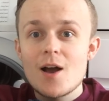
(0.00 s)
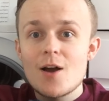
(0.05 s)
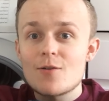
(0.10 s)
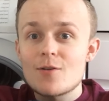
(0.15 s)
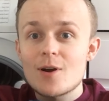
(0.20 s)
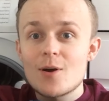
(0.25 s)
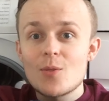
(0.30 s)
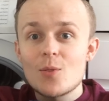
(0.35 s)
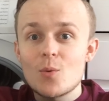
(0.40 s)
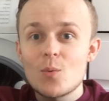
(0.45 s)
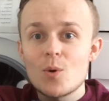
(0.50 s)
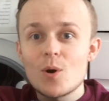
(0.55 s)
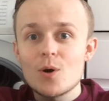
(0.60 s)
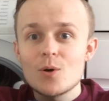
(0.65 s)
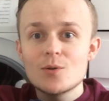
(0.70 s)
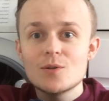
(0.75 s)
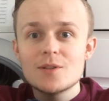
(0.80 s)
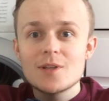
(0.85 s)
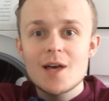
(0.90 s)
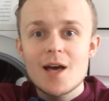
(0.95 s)
around the
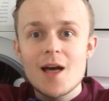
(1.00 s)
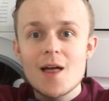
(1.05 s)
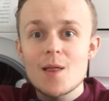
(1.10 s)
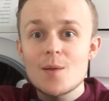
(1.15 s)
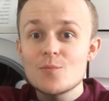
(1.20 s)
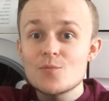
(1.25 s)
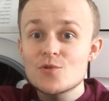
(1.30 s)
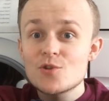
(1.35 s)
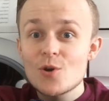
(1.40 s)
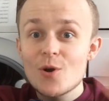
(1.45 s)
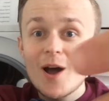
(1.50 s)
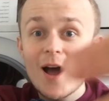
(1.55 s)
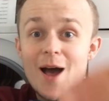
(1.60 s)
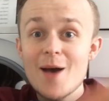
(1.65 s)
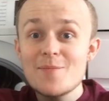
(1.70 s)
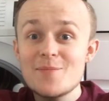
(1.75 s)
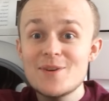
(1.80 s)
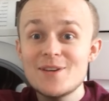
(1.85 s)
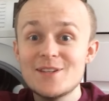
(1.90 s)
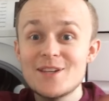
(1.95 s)
world. And I'm so
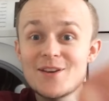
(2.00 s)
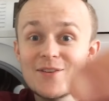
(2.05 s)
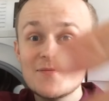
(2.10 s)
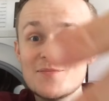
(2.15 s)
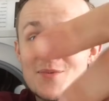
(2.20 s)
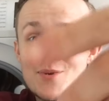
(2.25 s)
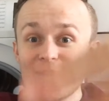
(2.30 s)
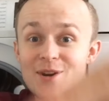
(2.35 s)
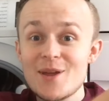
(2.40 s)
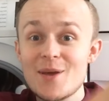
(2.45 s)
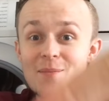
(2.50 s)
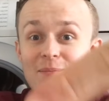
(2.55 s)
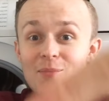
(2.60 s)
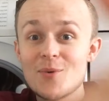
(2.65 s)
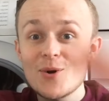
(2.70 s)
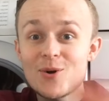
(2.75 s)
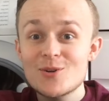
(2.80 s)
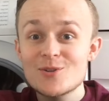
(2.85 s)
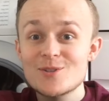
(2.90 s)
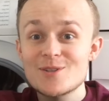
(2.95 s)
happy they put it in
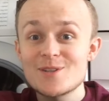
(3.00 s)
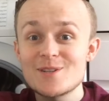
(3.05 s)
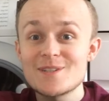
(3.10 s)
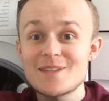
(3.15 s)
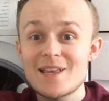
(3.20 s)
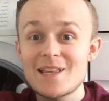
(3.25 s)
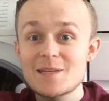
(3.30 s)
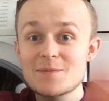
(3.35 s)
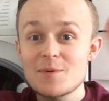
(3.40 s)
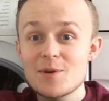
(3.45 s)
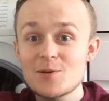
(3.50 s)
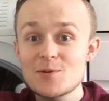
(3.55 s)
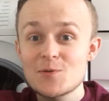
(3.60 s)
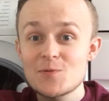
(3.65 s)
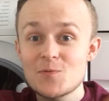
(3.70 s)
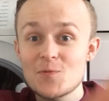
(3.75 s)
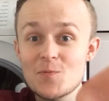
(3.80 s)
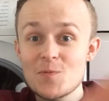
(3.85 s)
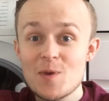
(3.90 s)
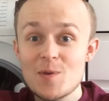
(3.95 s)
boxes,
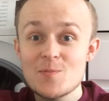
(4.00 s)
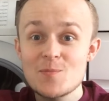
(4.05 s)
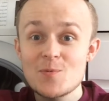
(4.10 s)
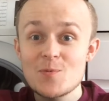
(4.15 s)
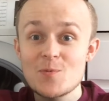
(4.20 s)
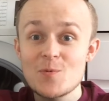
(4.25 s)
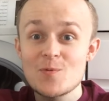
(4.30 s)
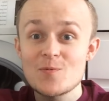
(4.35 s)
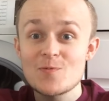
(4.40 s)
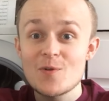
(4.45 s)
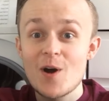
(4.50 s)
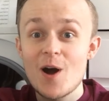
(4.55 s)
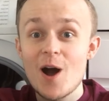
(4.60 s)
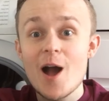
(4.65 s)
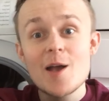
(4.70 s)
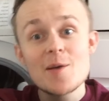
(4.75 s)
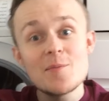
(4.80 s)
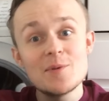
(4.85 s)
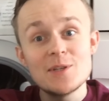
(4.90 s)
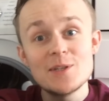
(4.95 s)
especially for people with
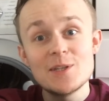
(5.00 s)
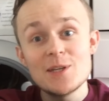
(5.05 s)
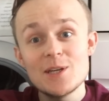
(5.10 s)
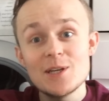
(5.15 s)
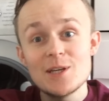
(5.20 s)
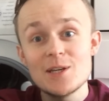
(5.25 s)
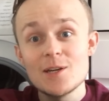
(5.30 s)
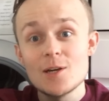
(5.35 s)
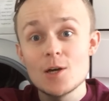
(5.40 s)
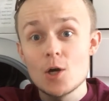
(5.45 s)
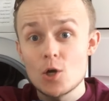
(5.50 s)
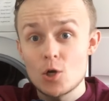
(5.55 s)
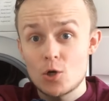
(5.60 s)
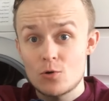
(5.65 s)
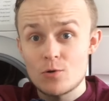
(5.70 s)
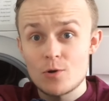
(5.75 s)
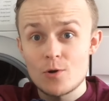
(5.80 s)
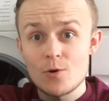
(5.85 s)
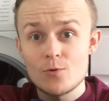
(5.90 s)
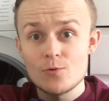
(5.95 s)
IBD,
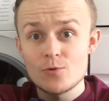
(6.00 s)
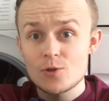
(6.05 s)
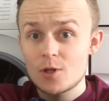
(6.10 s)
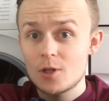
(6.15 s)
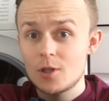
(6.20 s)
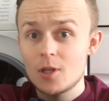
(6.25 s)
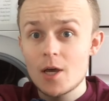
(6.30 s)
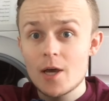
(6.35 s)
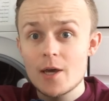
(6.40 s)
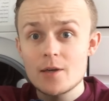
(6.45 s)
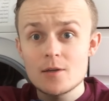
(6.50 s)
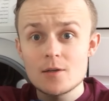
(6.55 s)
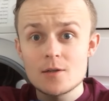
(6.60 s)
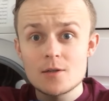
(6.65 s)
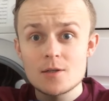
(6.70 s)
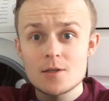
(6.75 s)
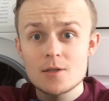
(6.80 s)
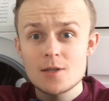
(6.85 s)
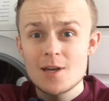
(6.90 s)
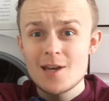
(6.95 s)
Crohn's,
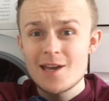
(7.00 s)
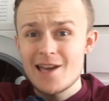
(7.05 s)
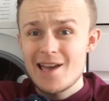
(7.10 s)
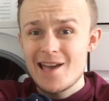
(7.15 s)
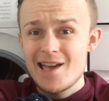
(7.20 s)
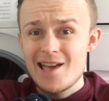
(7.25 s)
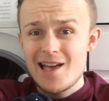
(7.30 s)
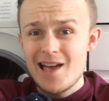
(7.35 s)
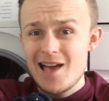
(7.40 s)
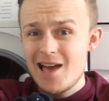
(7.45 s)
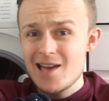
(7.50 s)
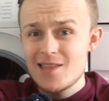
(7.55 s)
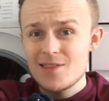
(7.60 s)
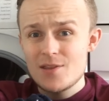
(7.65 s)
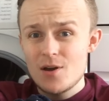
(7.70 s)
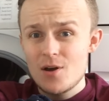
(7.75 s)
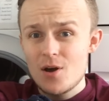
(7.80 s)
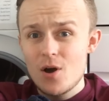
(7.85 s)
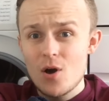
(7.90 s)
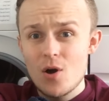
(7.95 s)
colitis, and
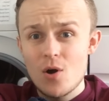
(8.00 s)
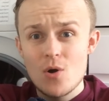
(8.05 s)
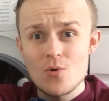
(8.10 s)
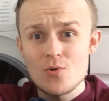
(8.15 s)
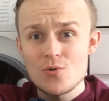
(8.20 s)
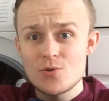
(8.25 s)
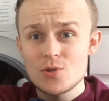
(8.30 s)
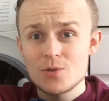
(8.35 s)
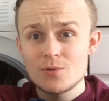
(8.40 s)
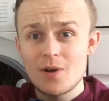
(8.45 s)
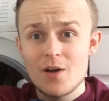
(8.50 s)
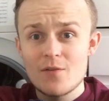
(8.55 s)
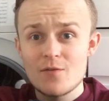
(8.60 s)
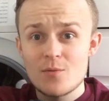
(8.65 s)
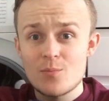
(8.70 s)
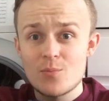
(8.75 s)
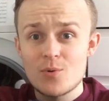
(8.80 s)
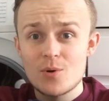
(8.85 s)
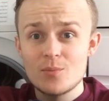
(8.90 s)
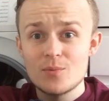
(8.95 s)
a host of other
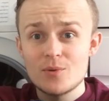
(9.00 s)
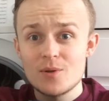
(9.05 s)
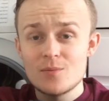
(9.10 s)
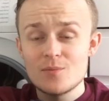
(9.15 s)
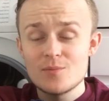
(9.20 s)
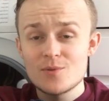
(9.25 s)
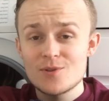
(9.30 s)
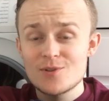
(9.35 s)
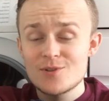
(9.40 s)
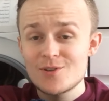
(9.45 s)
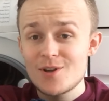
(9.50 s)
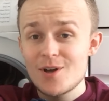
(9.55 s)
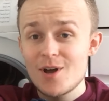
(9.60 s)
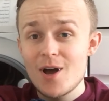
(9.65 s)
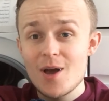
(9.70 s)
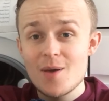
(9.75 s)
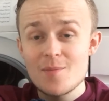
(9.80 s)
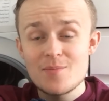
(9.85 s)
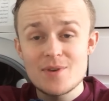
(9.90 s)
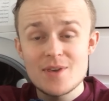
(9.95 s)
problems,
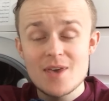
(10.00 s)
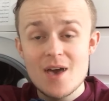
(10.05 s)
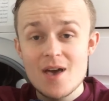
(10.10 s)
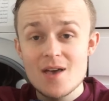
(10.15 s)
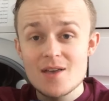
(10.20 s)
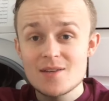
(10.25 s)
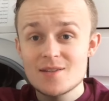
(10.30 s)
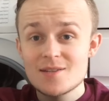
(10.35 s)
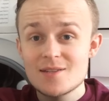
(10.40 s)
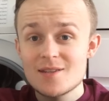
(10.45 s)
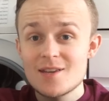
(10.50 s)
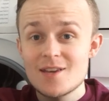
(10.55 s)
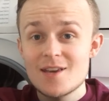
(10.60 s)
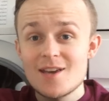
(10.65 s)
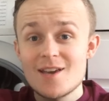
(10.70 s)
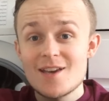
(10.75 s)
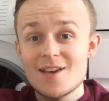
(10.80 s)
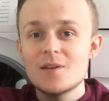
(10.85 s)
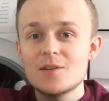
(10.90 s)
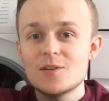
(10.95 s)
IBS.
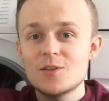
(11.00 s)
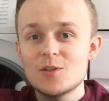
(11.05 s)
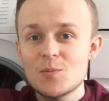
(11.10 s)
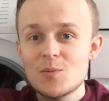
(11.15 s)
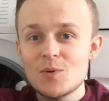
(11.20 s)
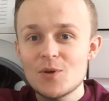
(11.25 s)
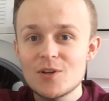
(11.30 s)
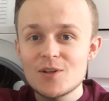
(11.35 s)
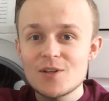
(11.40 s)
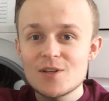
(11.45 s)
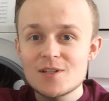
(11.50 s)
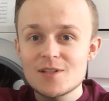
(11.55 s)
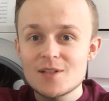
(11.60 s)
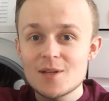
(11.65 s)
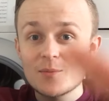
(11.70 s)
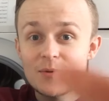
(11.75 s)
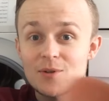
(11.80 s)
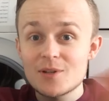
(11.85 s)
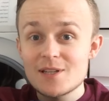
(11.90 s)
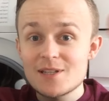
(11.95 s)
To be honest,
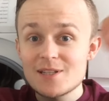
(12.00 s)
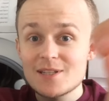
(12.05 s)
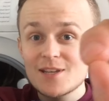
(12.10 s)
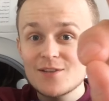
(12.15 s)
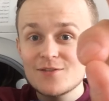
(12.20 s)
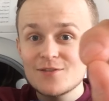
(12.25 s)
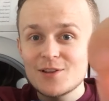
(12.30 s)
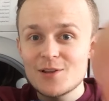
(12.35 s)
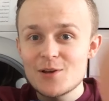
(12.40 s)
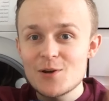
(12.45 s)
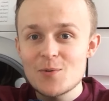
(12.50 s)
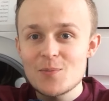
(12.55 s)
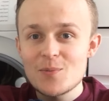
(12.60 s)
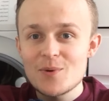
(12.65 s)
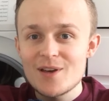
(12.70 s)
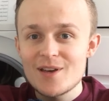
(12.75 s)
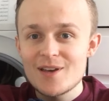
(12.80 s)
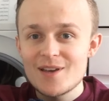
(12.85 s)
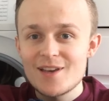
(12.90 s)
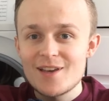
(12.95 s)
I'm going to save a little
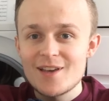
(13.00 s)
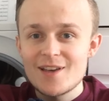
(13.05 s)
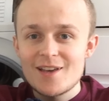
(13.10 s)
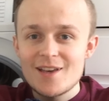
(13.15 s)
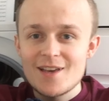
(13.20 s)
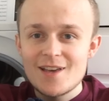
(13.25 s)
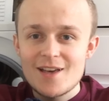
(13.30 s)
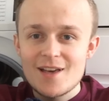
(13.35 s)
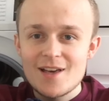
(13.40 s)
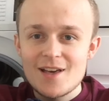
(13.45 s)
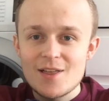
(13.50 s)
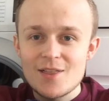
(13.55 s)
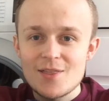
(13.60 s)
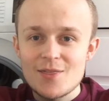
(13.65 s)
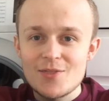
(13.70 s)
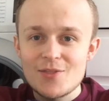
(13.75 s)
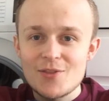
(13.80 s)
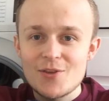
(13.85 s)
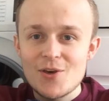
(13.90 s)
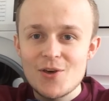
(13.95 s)
bit,
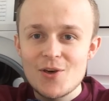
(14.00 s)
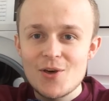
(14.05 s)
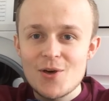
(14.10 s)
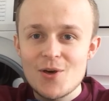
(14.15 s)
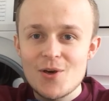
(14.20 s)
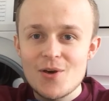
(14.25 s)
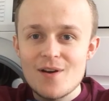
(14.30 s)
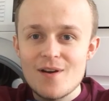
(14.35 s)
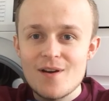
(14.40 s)
and uh,